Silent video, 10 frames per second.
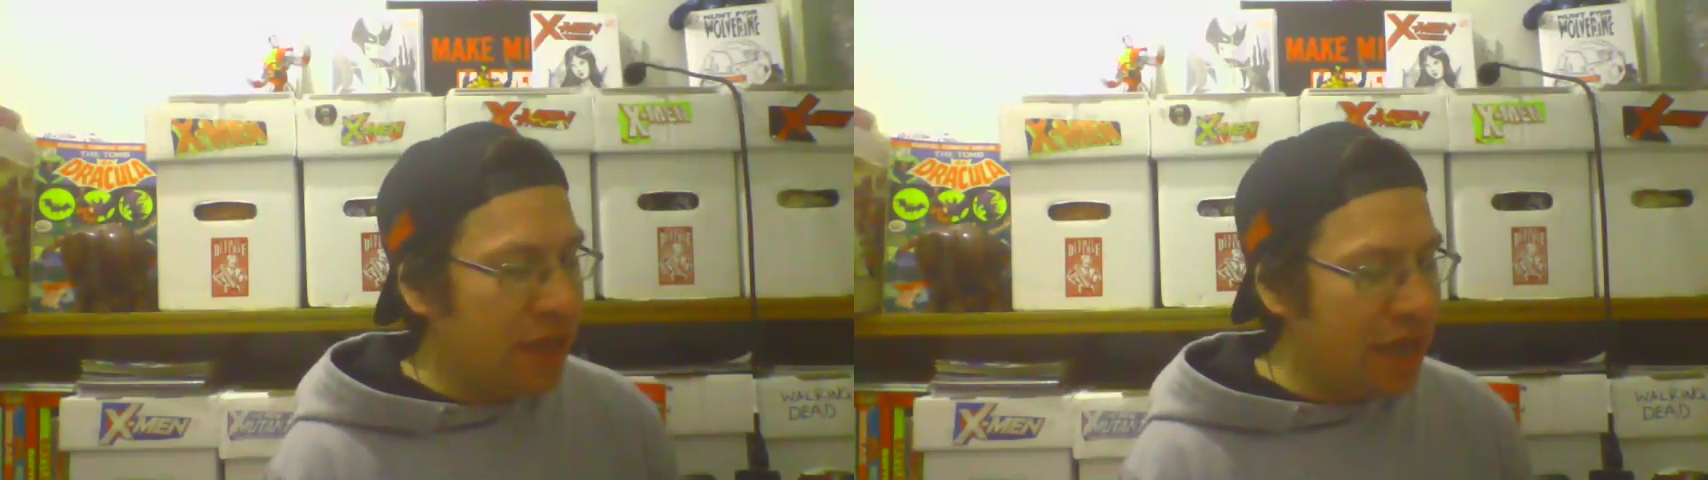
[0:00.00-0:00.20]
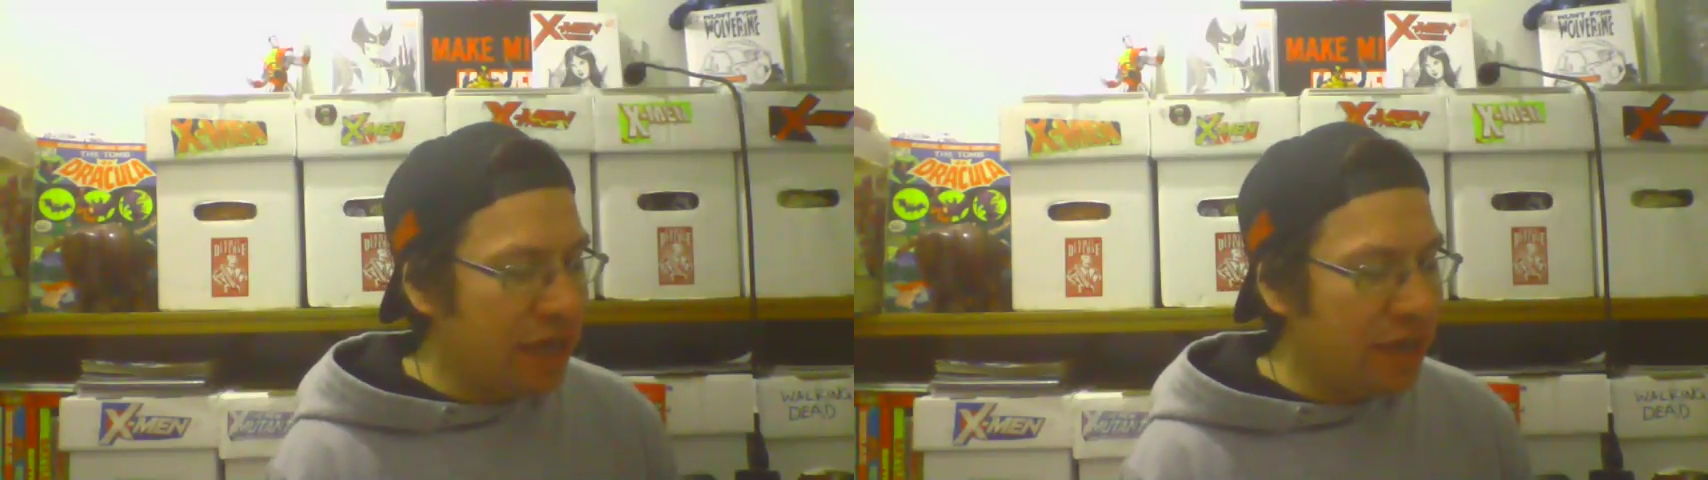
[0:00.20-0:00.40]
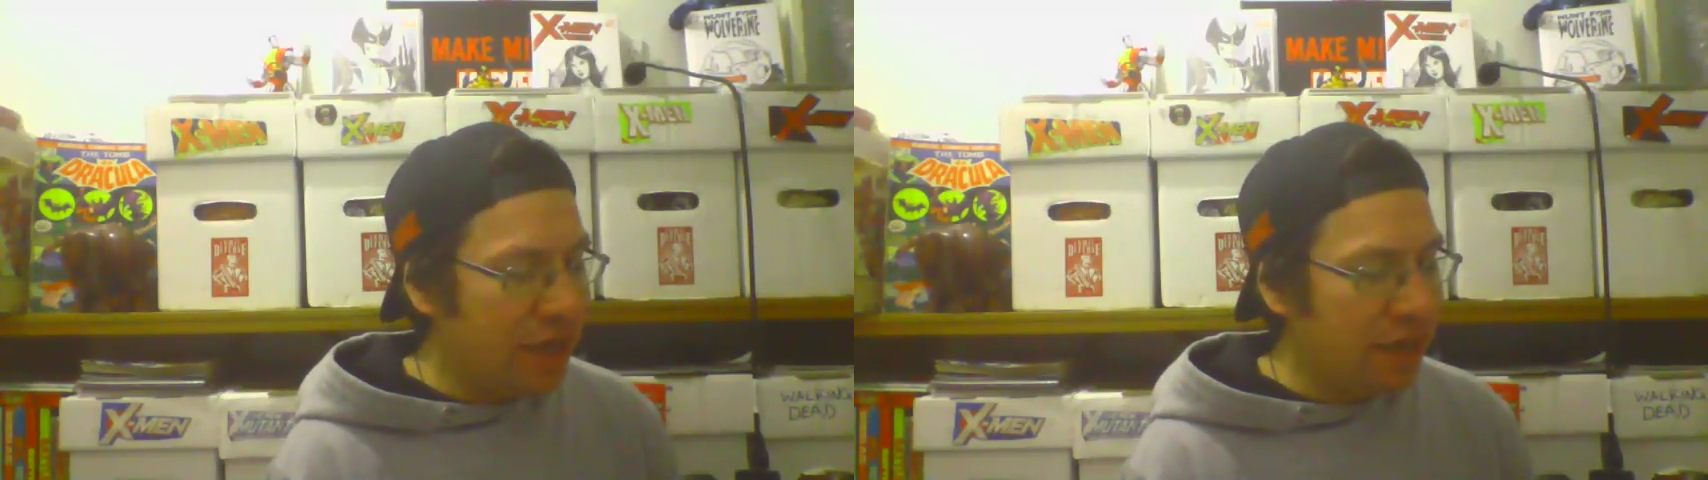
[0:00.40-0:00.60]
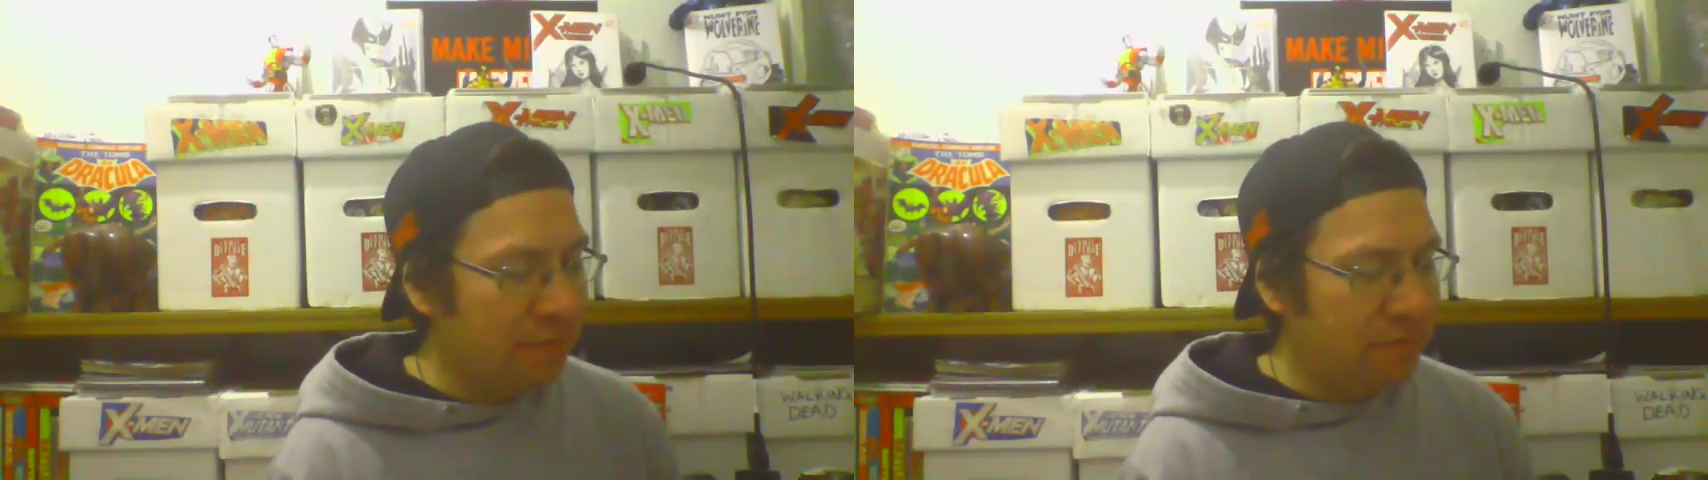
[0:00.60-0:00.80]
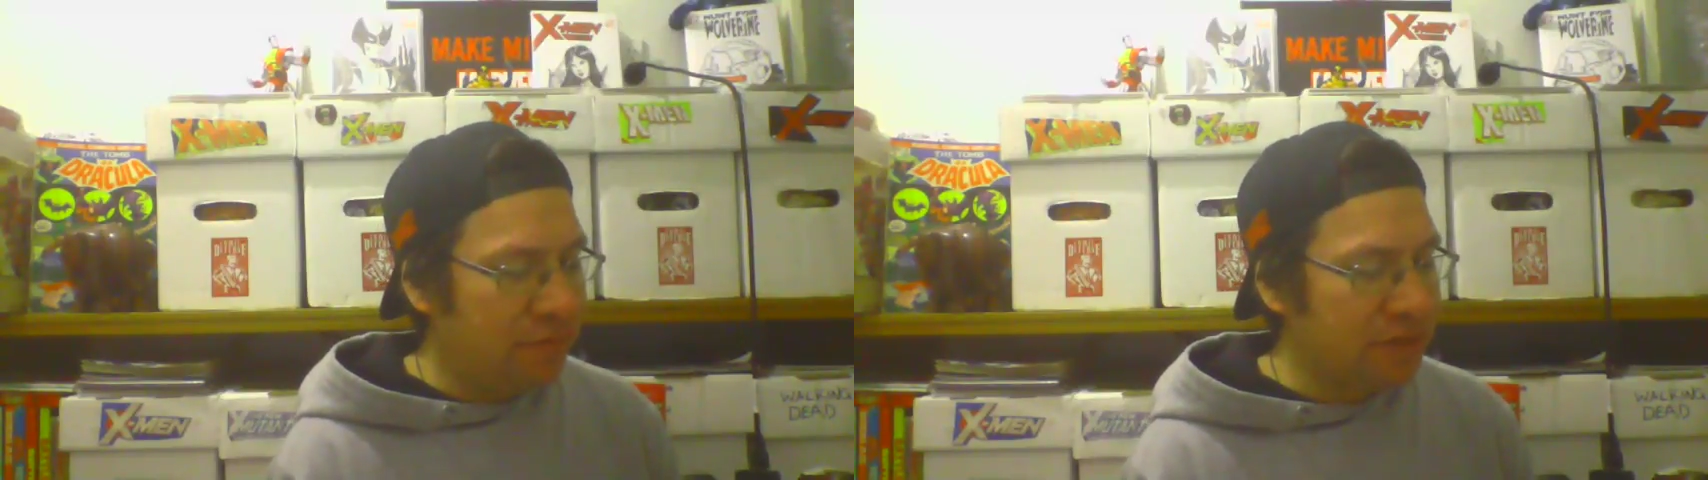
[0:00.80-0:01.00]
and
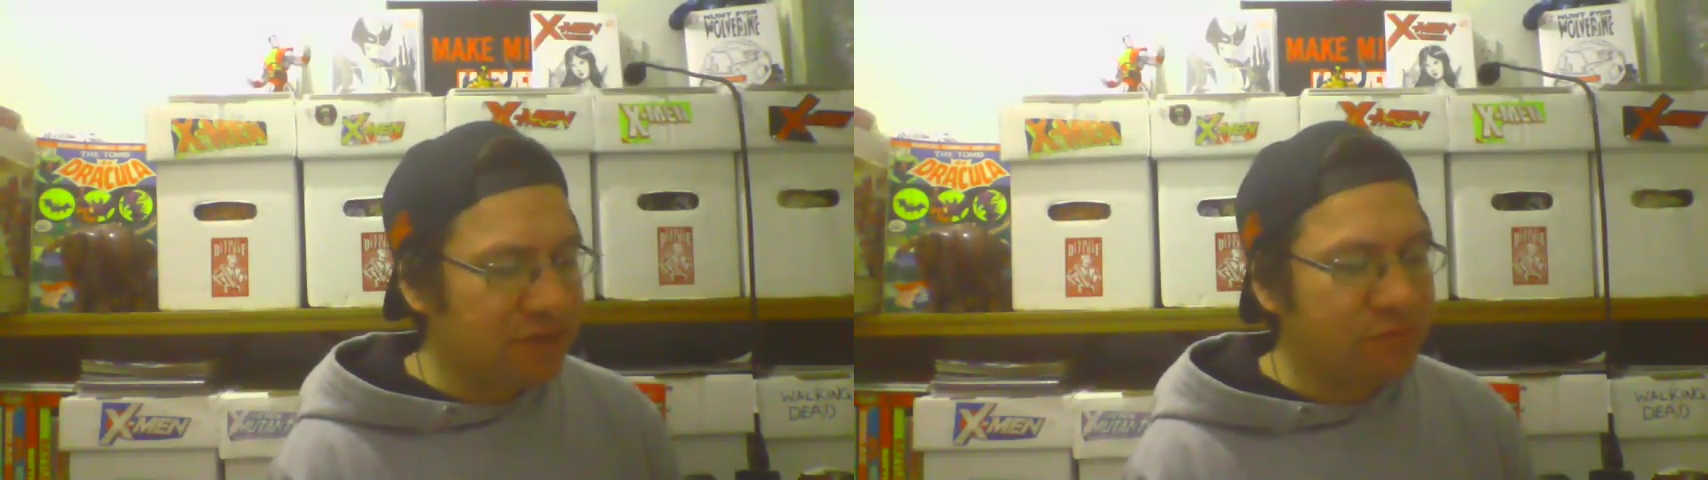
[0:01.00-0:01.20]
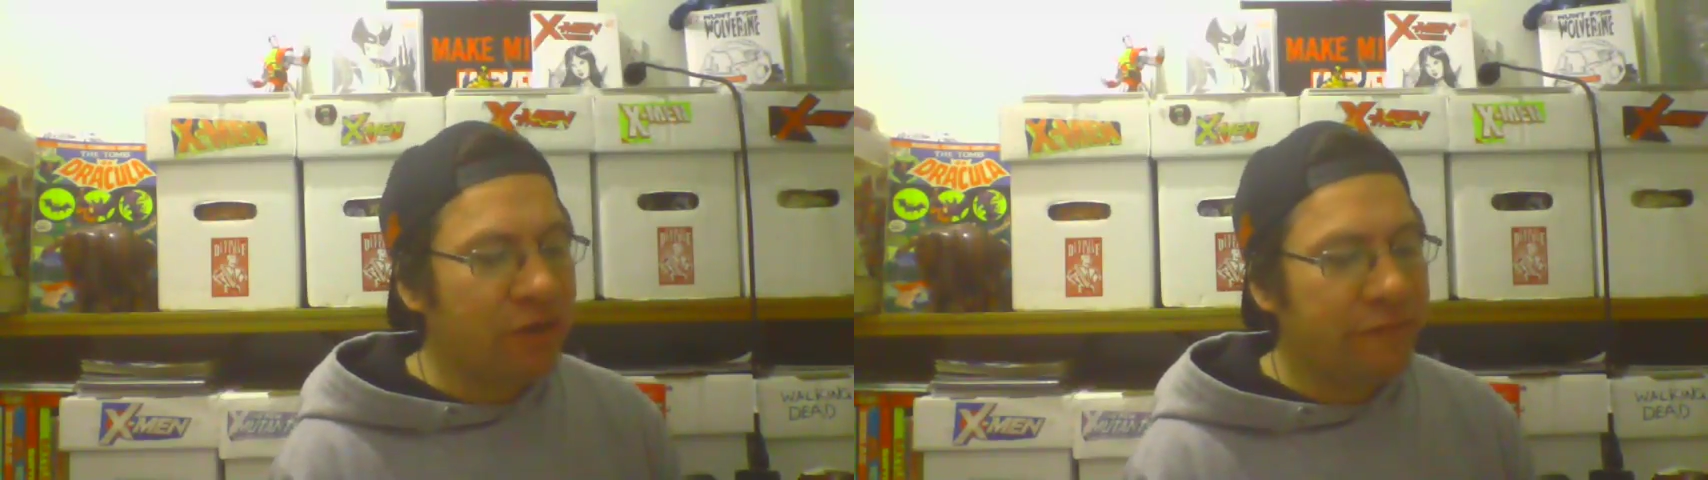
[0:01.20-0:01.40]
this is when